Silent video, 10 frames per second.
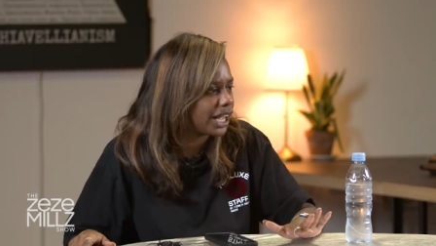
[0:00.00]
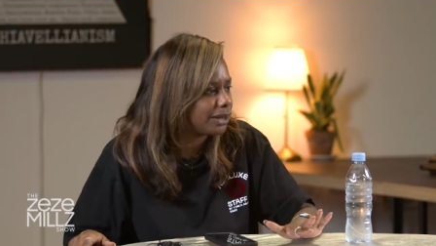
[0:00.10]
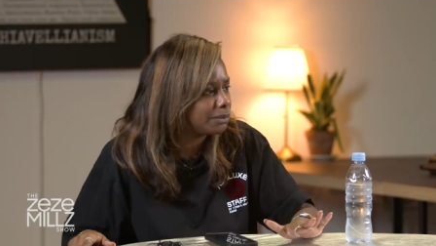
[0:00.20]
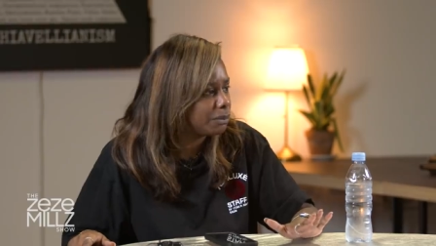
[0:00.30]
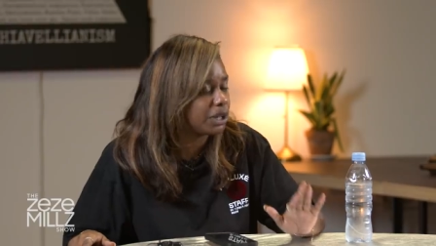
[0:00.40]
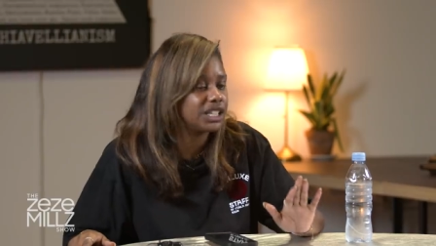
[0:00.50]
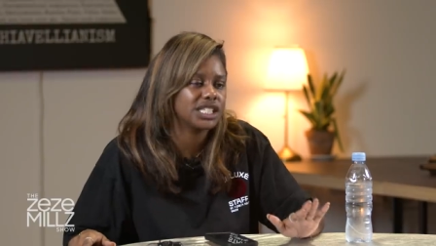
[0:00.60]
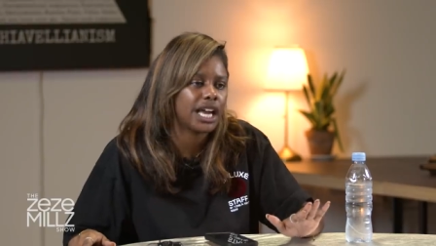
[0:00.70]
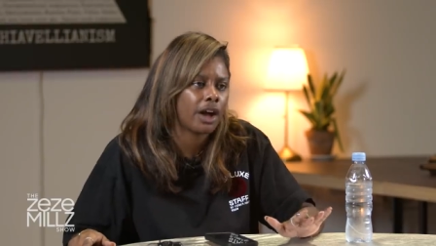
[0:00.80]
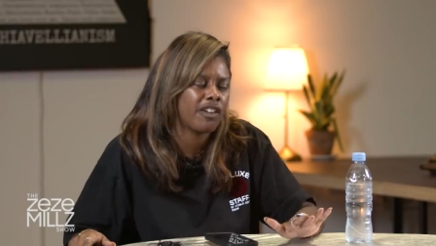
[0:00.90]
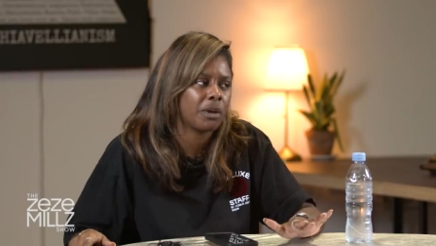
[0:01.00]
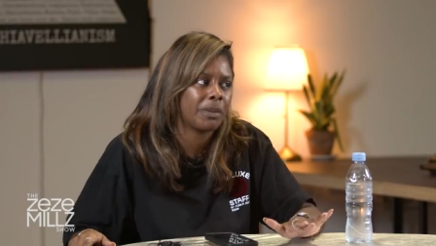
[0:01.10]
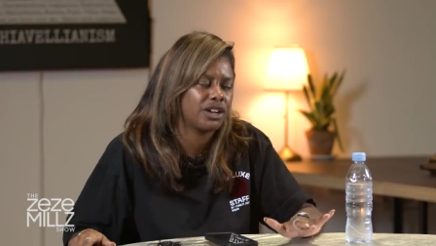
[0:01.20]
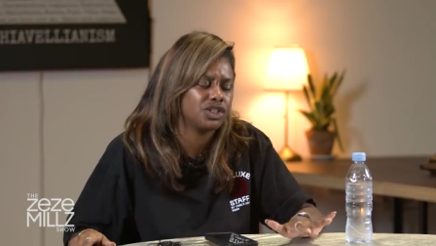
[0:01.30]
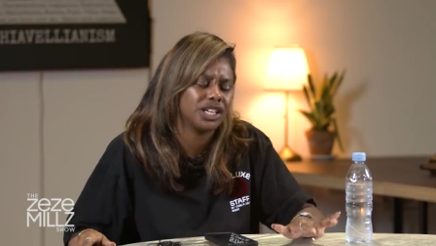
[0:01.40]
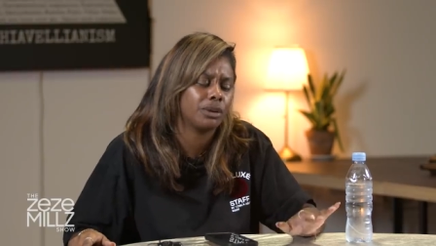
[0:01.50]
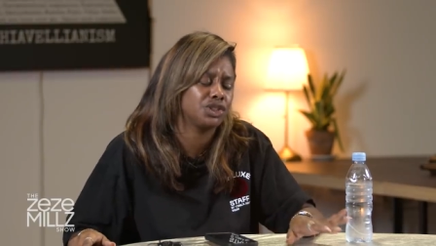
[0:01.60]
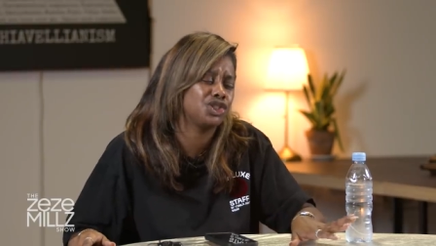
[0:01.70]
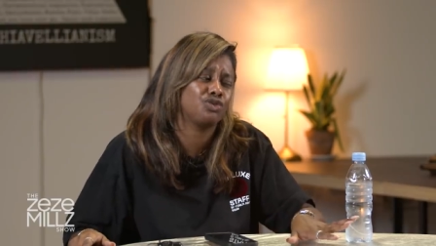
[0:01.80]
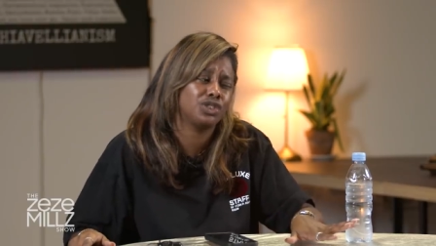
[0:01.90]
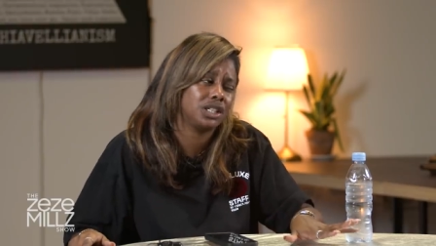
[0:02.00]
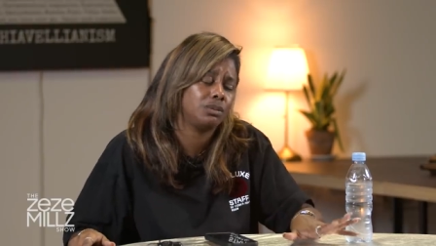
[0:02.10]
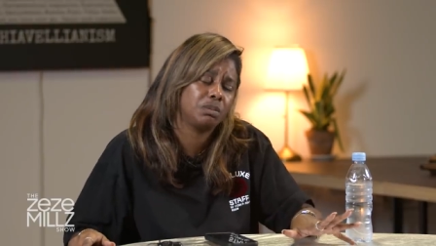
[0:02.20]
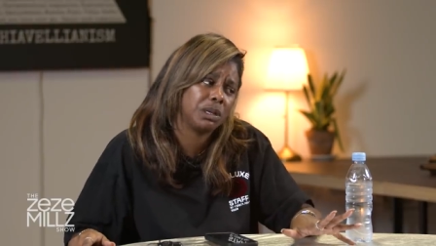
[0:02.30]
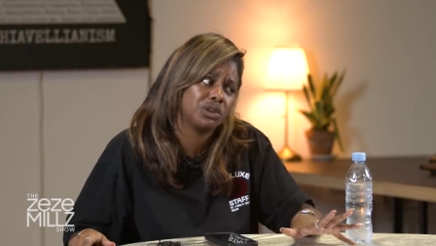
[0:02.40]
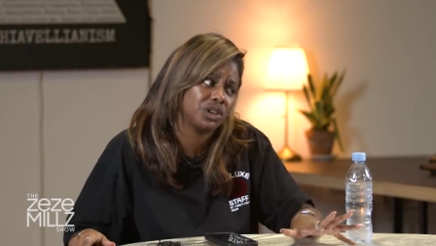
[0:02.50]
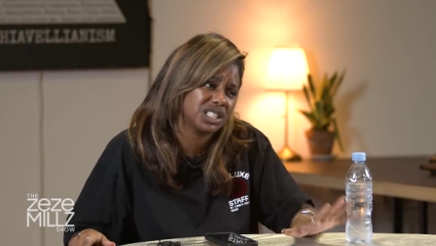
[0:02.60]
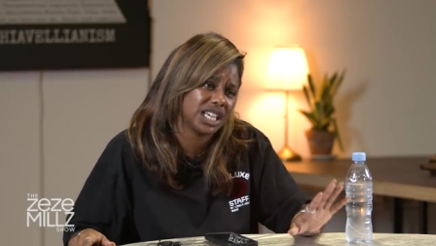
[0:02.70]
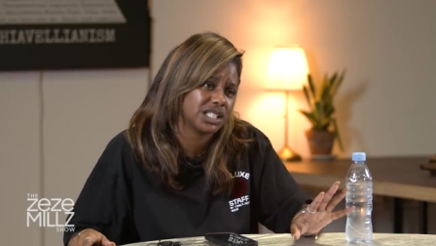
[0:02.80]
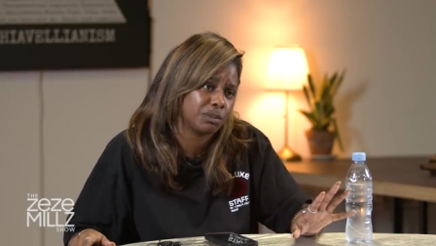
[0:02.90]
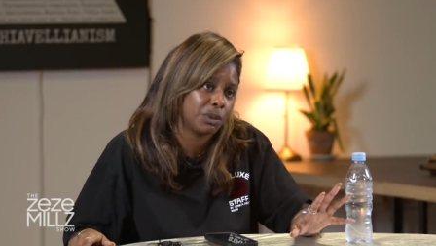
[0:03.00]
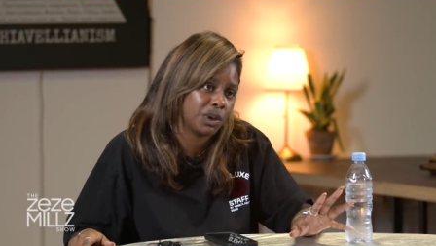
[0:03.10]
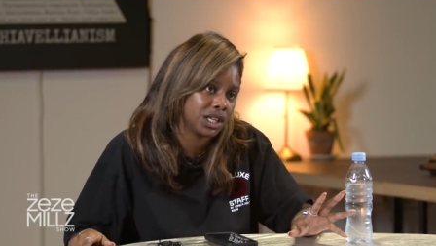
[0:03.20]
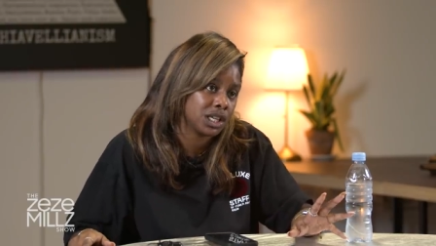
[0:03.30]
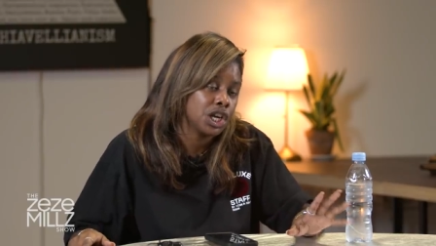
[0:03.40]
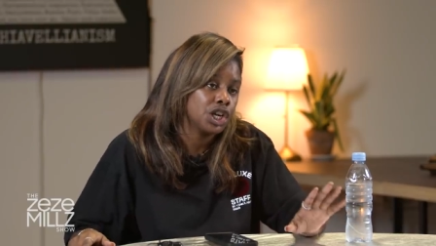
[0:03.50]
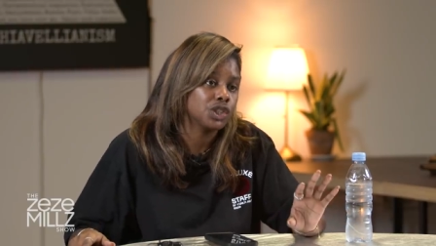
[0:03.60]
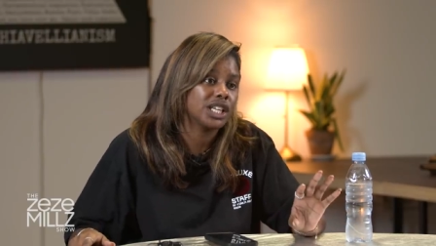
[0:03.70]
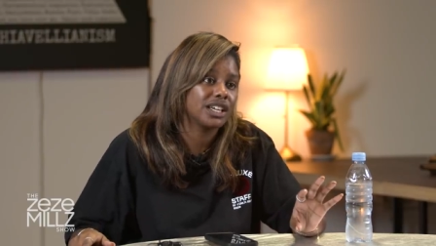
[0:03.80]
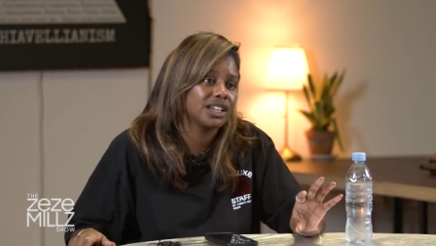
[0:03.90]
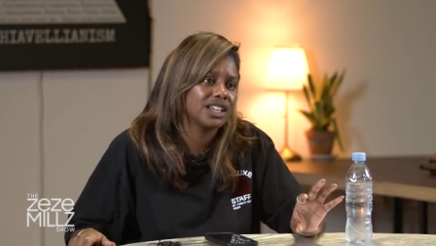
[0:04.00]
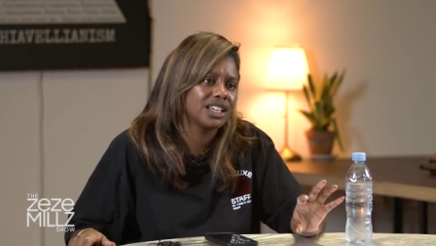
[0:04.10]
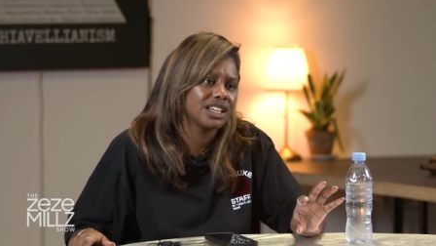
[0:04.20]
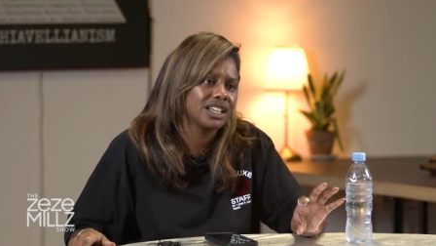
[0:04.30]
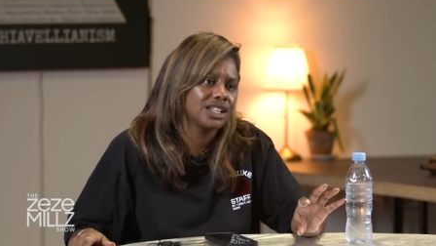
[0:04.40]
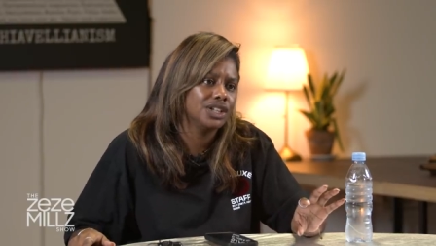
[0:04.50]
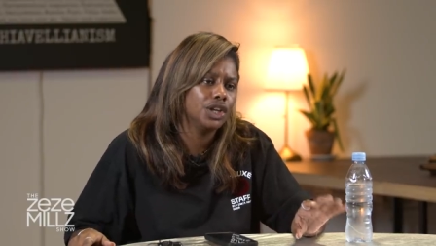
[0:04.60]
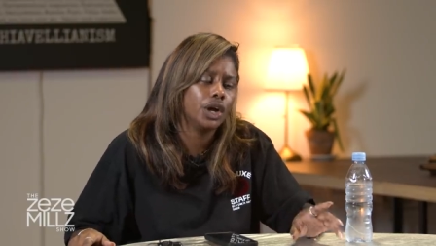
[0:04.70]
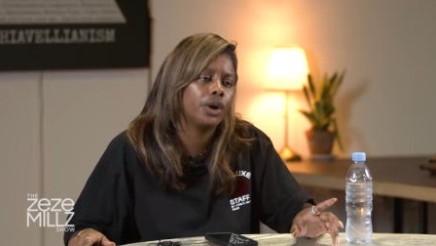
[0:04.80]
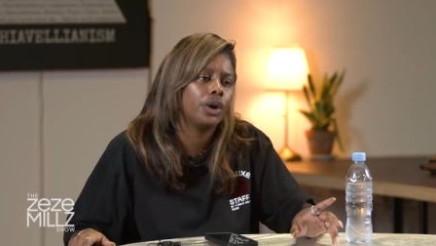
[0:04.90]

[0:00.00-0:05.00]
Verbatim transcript: yam, but this is how I have my pounded yam, which is really, people don't say it's a bit weird. So, so you're Nigerian? No,